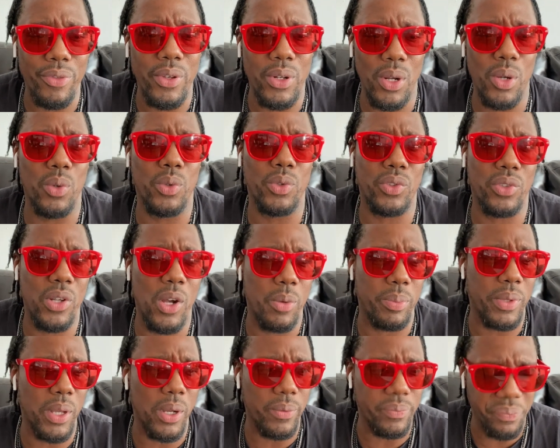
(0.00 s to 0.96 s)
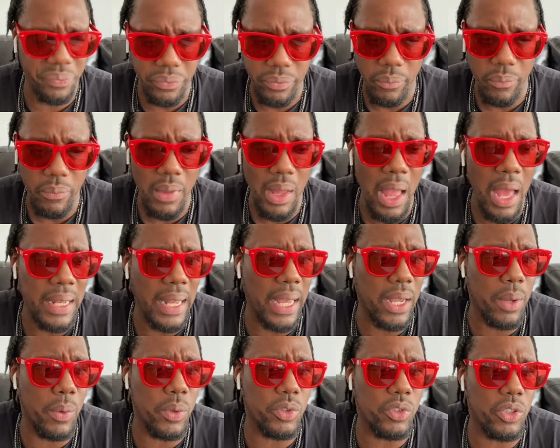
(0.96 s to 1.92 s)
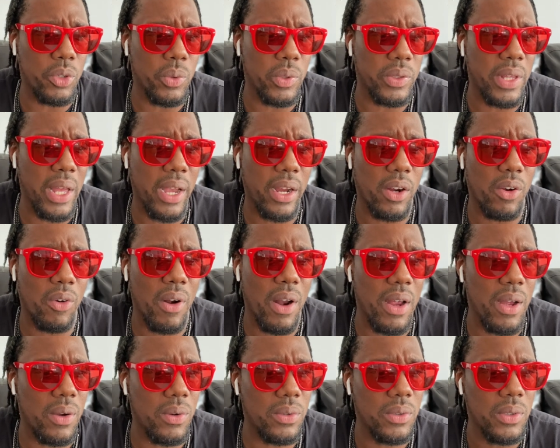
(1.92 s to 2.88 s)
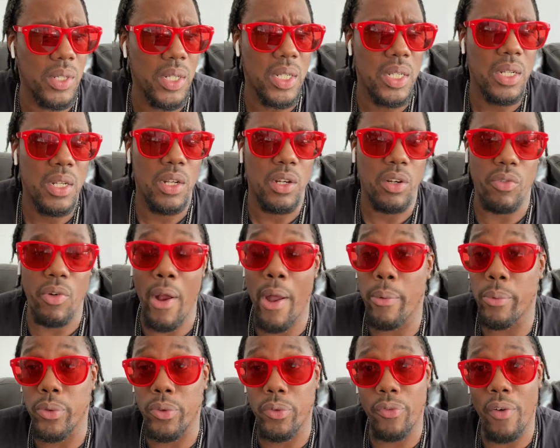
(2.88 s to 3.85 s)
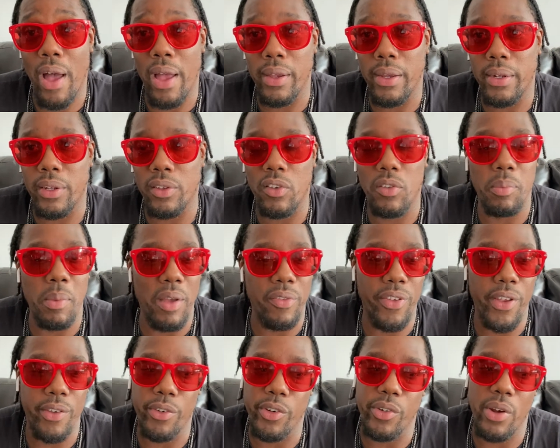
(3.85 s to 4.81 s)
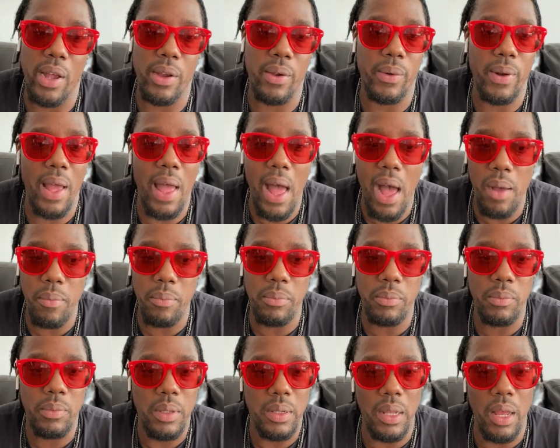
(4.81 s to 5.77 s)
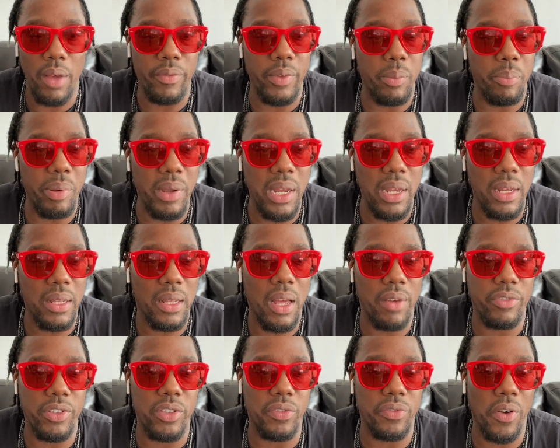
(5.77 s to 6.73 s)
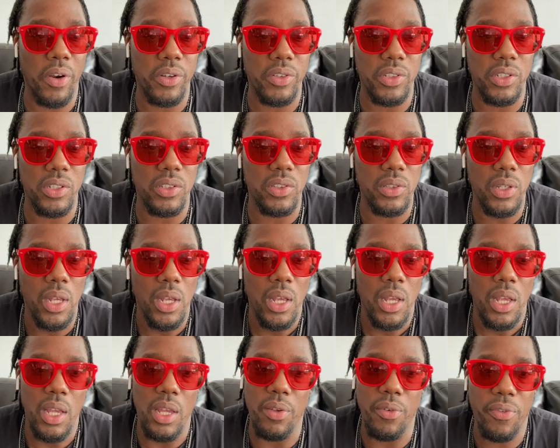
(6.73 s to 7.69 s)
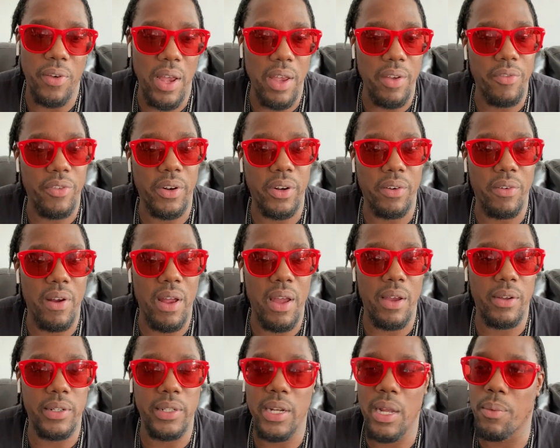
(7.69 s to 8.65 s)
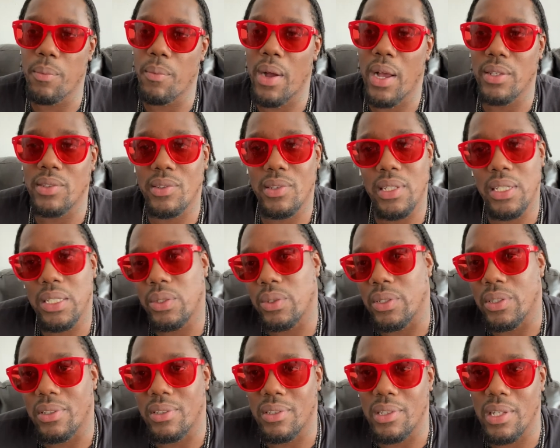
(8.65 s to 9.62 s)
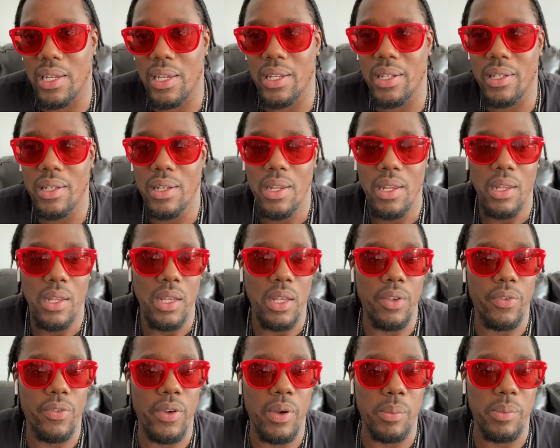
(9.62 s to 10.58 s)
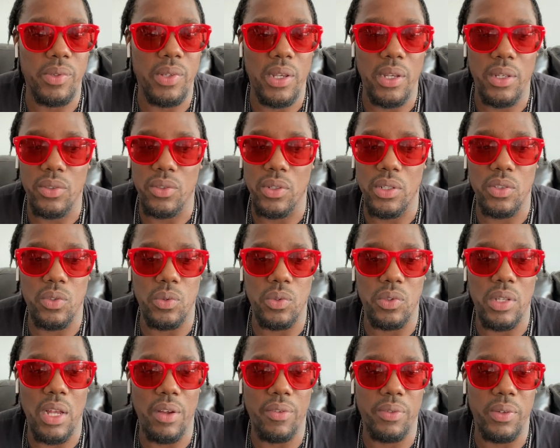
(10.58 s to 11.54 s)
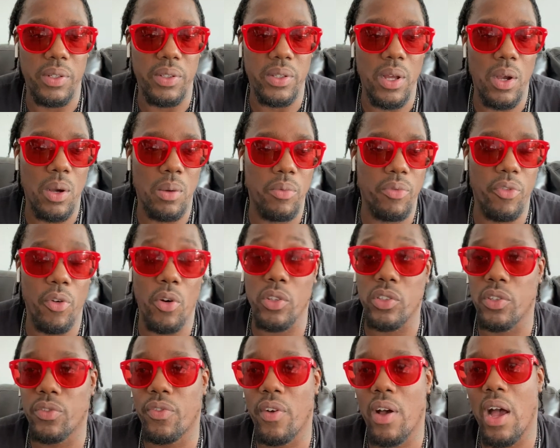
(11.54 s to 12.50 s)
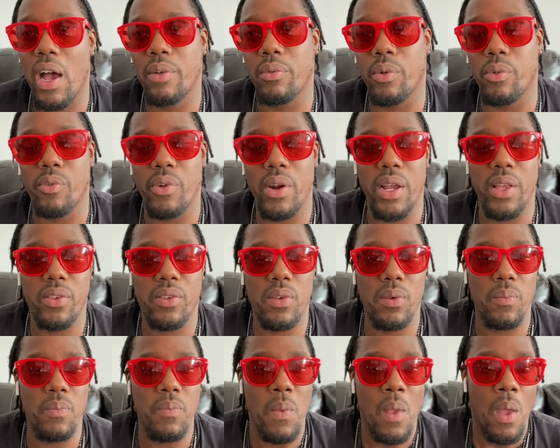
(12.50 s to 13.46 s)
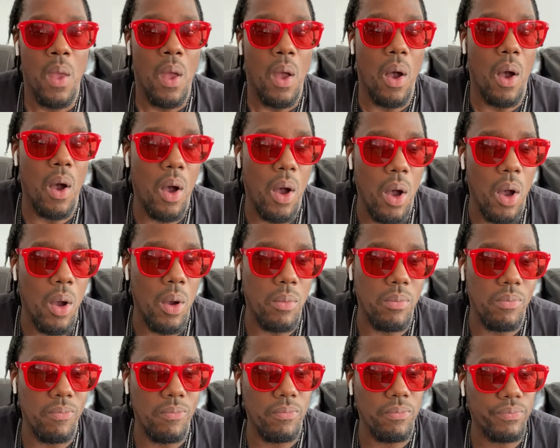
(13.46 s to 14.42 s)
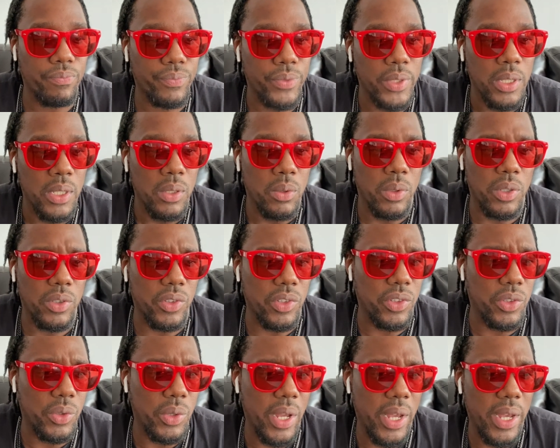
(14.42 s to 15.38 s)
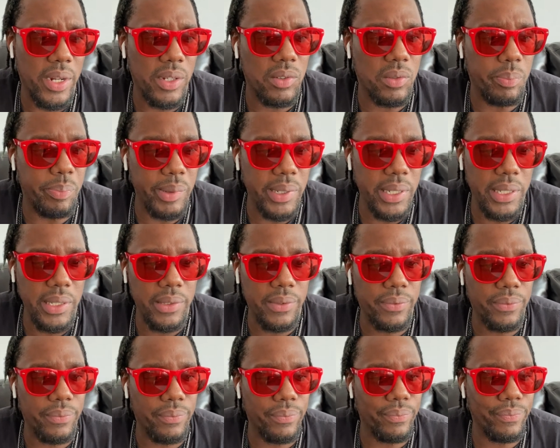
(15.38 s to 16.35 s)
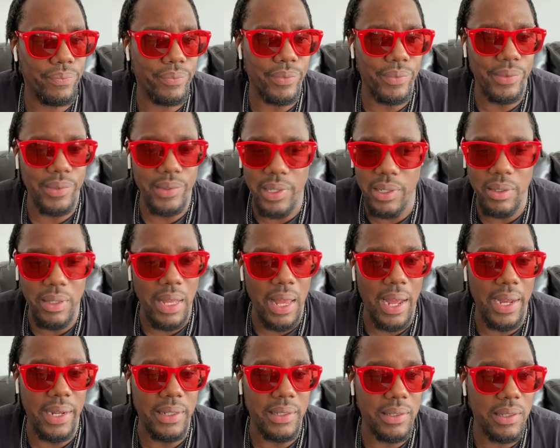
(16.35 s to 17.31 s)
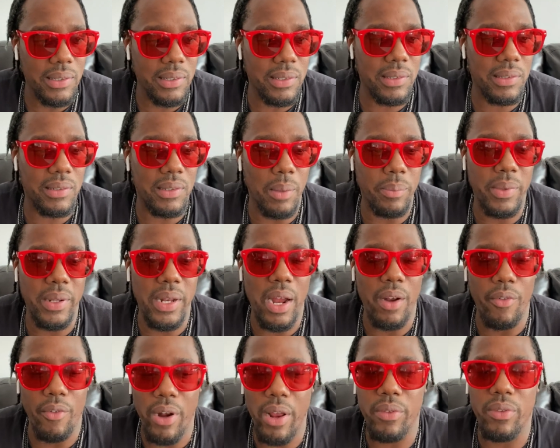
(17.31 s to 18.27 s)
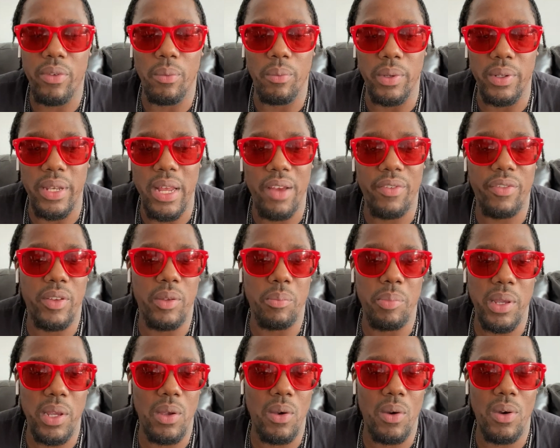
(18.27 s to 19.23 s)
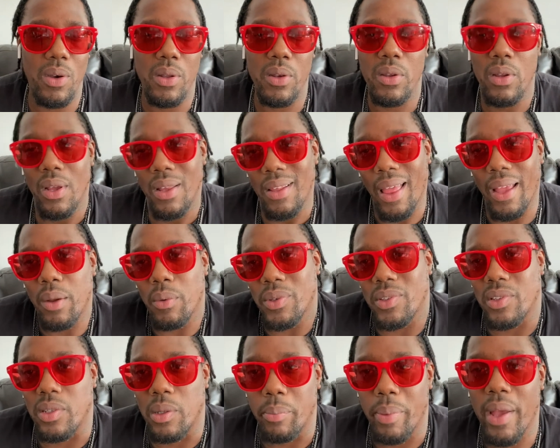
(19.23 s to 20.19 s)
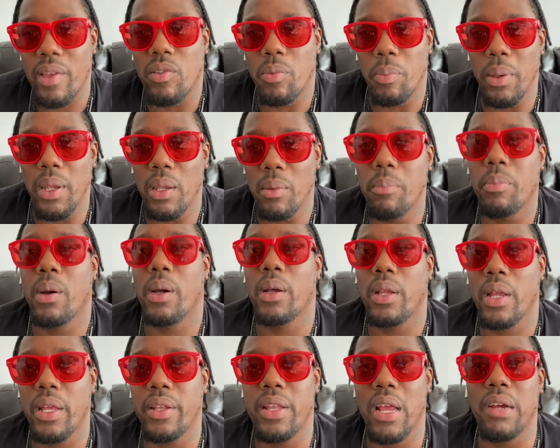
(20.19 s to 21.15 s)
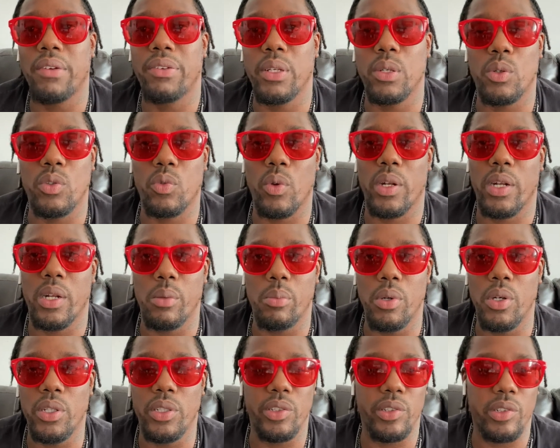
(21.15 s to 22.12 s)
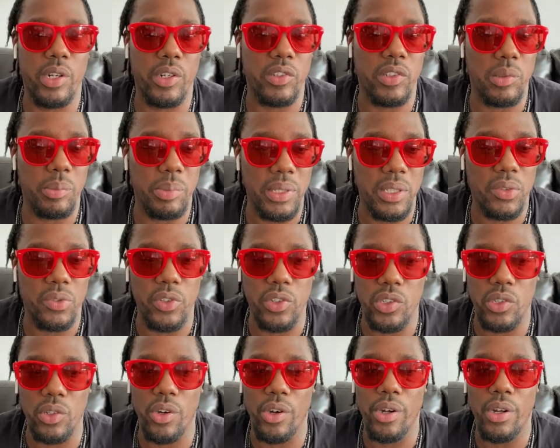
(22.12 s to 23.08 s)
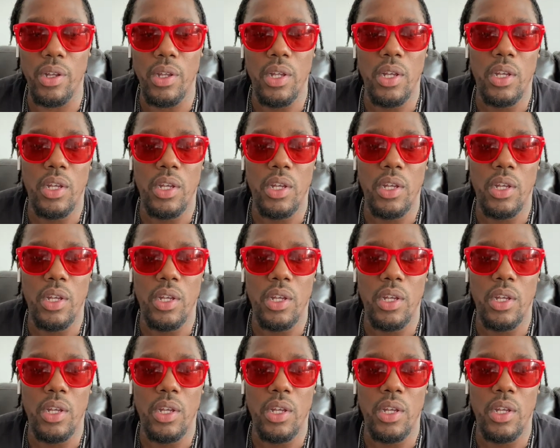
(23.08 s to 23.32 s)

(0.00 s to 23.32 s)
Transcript: It was dope though. I like what he was doing with that Crown. Crown was fire. This is my favorite track on the album. Love the beat, love his verses. He fighting for the crown in NYC. You can see it. You feel what I'm saying? So this was definitely dope. Falsified with Ransom. What's this? You hear this beat, and this is something that Ransom would definitely be on. It wasn't the best beat, but it definitely was one of them hood Jersey beats for sure.